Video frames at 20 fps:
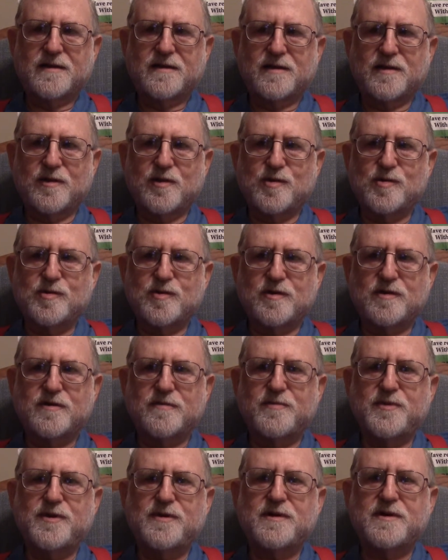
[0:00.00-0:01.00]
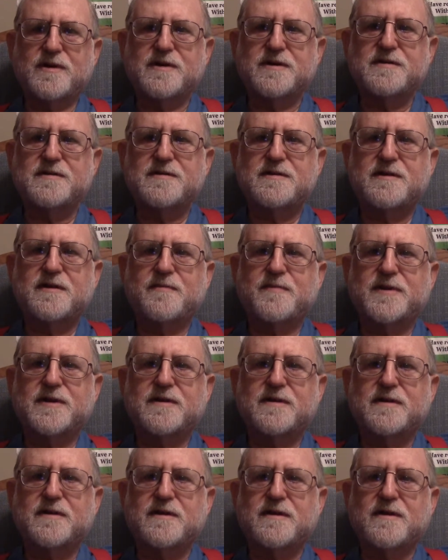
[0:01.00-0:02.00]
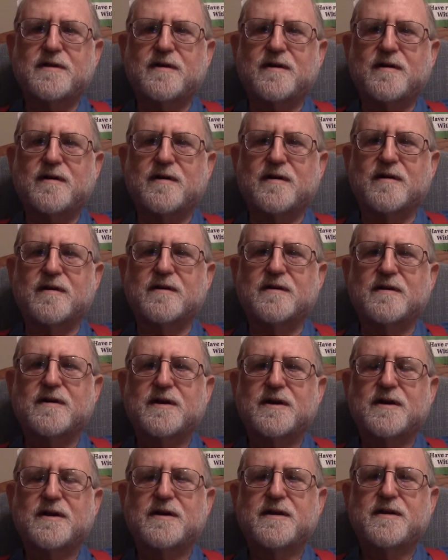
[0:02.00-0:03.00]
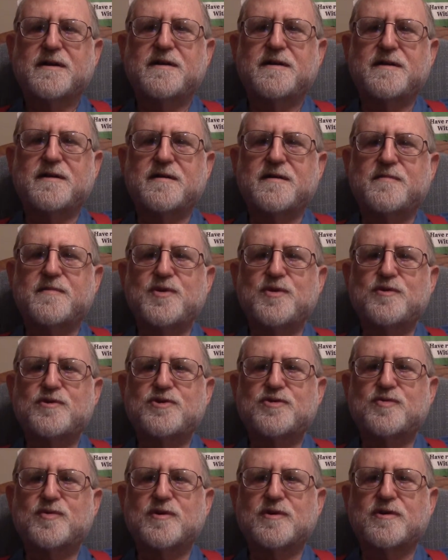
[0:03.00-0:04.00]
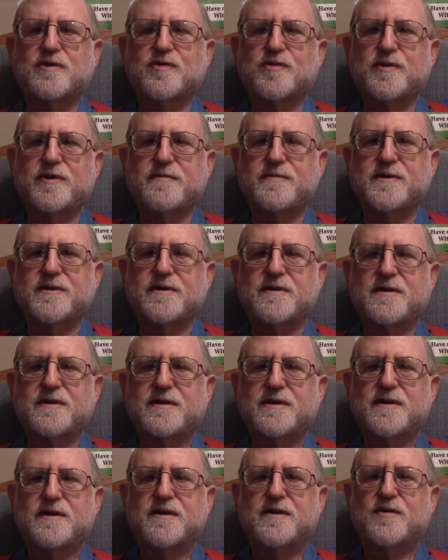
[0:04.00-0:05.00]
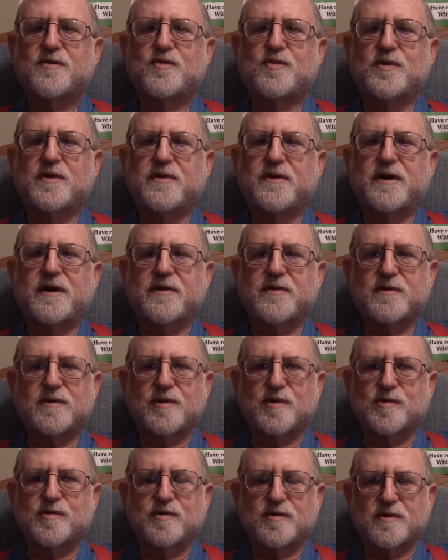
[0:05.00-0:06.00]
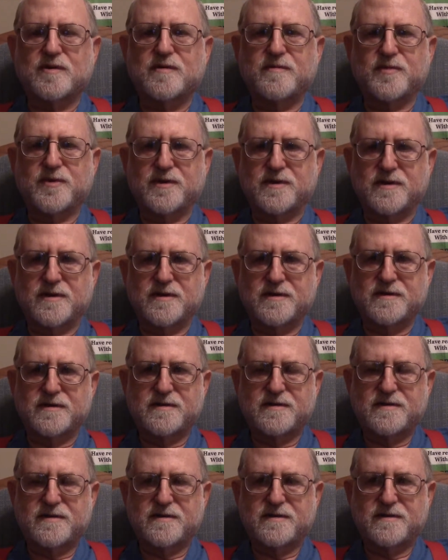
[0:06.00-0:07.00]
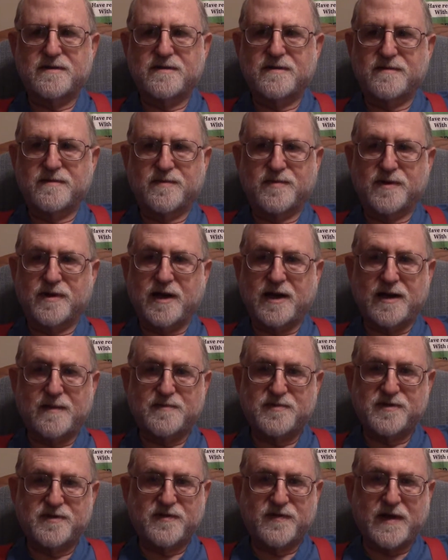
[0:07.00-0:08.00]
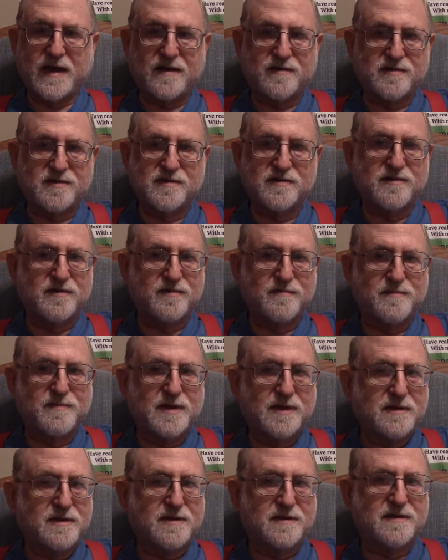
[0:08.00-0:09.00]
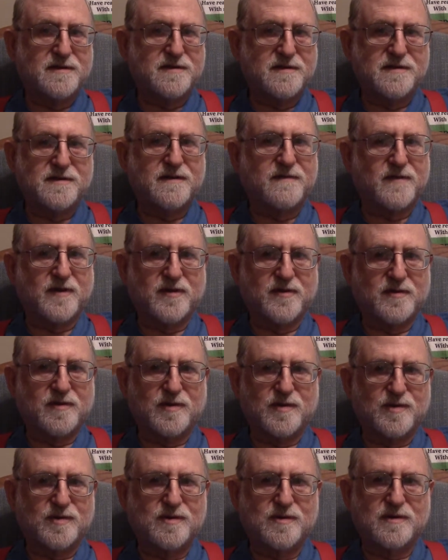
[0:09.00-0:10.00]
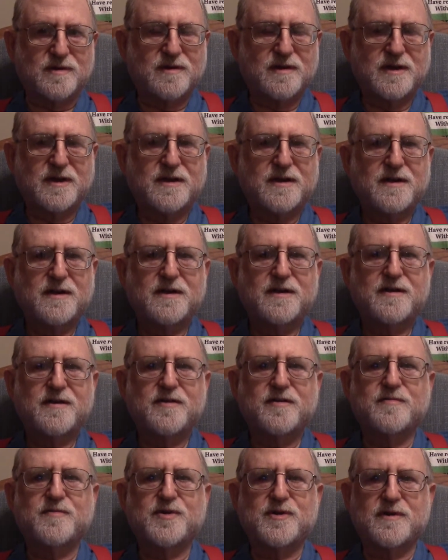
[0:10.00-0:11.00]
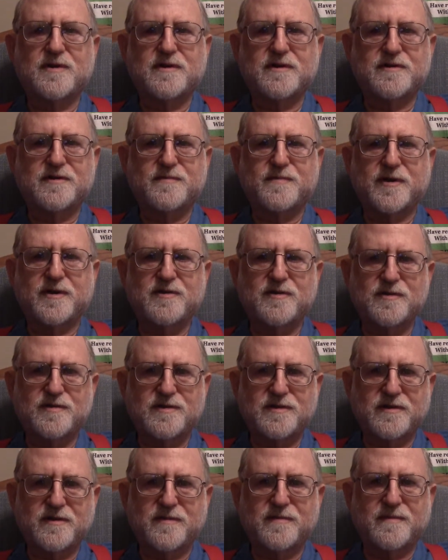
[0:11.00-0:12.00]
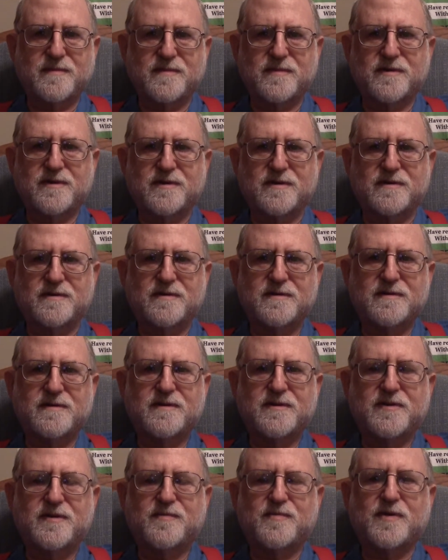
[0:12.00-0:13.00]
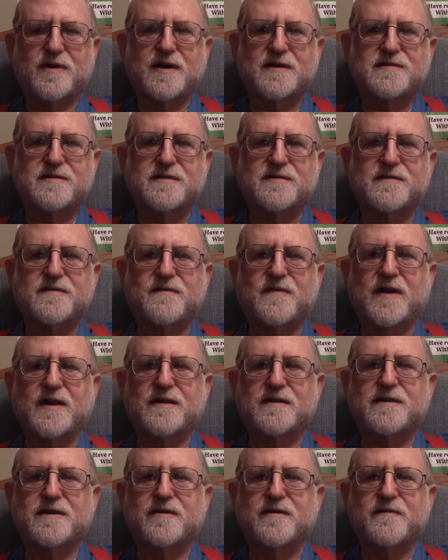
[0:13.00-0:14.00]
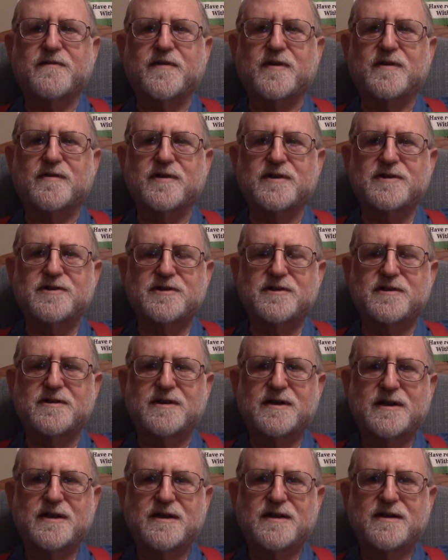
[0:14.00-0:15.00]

local communities typically are in a mutual agreement with other local communities, perhaps thousands or millions of other local communities, by using the process of voluntary federation,